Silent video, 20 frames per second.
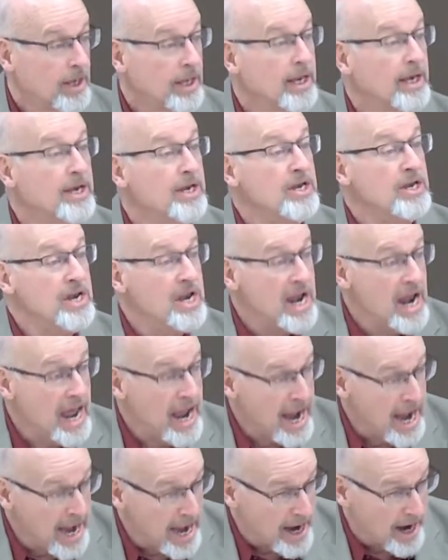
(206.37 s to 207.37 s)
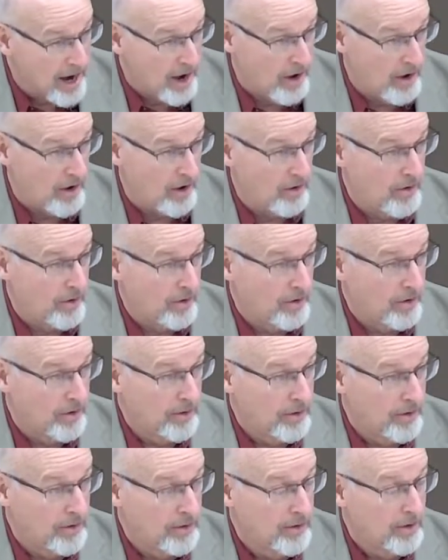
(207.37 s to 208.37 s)
Now.
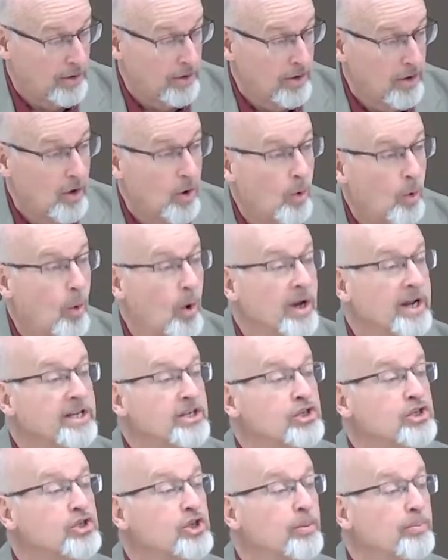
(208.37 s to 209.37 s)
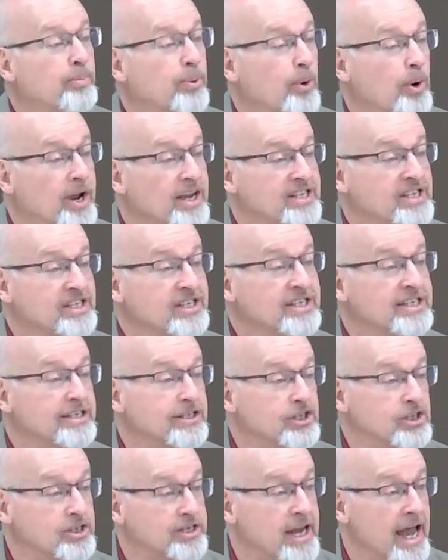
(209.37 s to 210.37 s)
What is the present
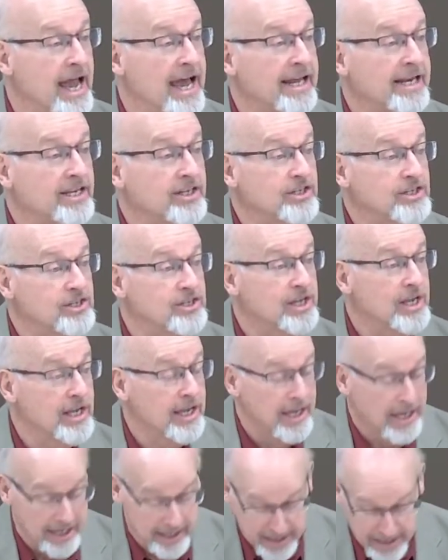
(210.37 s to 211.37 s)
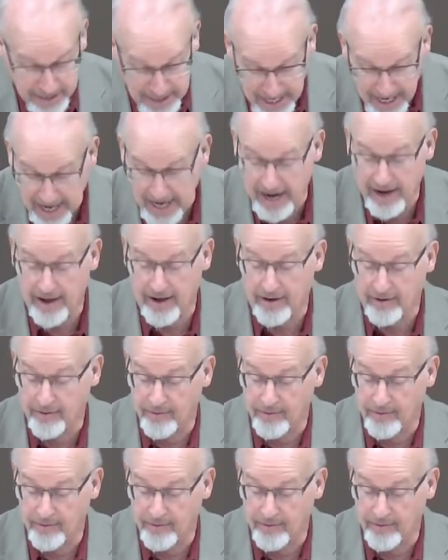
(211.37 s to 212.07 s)
status of now?